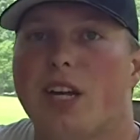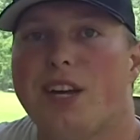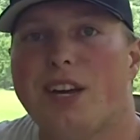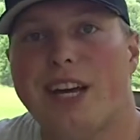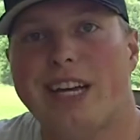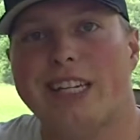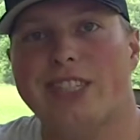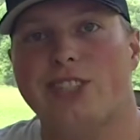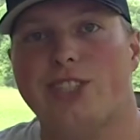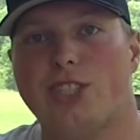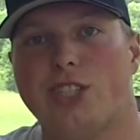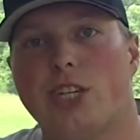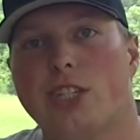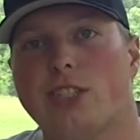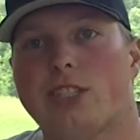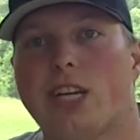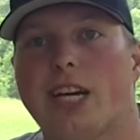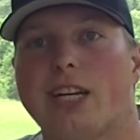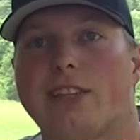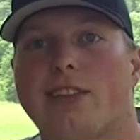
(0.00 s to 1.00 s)
And
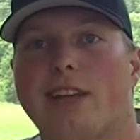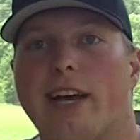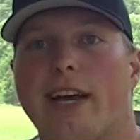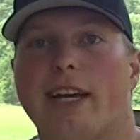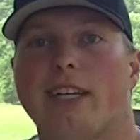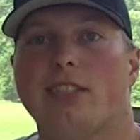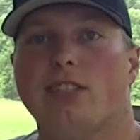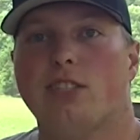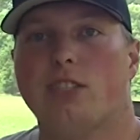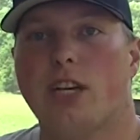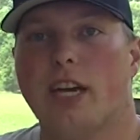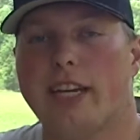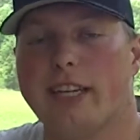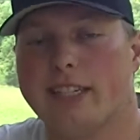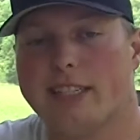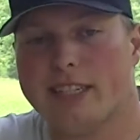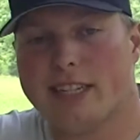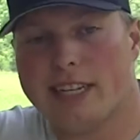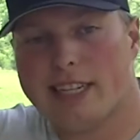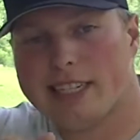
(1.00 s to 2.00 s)
just like that,
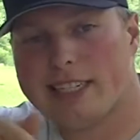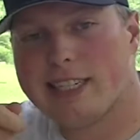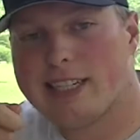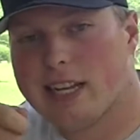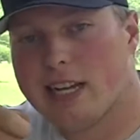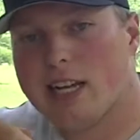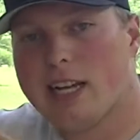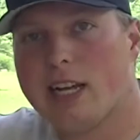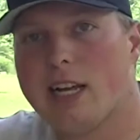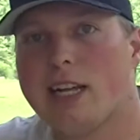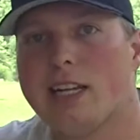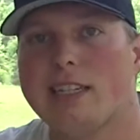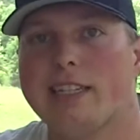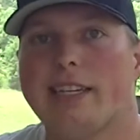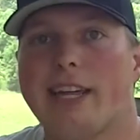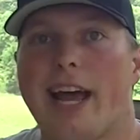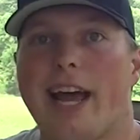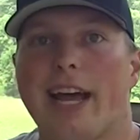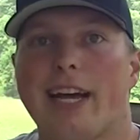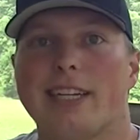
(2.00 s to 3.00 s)
Jaden
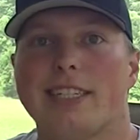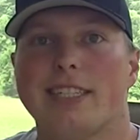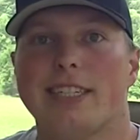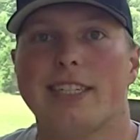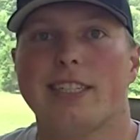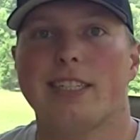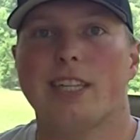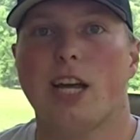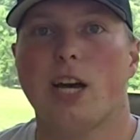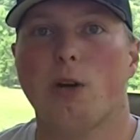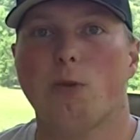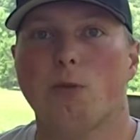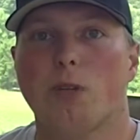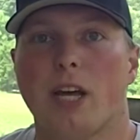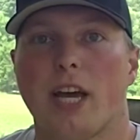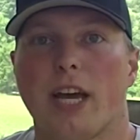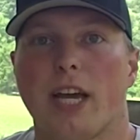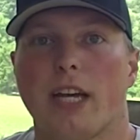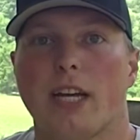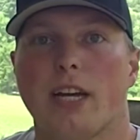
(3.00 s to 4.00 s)
tags his doe
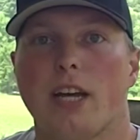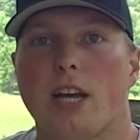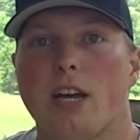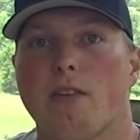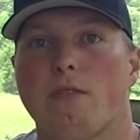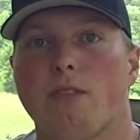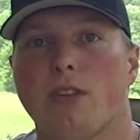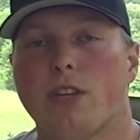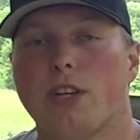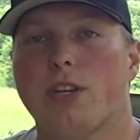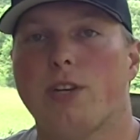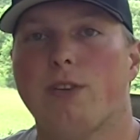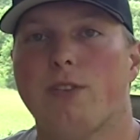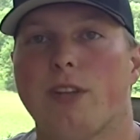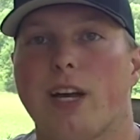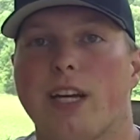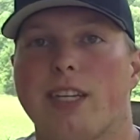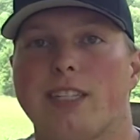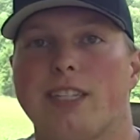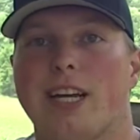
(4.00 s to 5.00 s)
tag for the
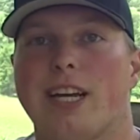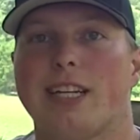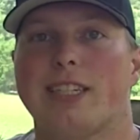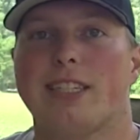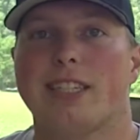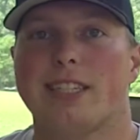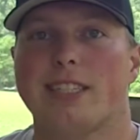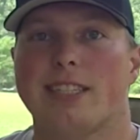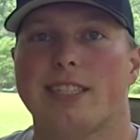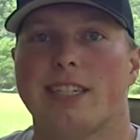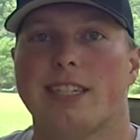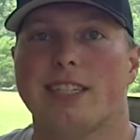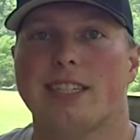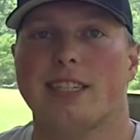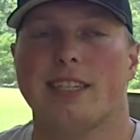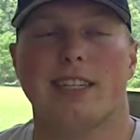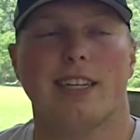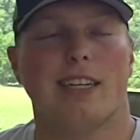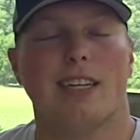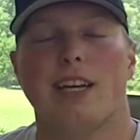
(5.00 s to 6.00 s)
2019
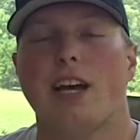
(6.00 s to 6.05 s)
season.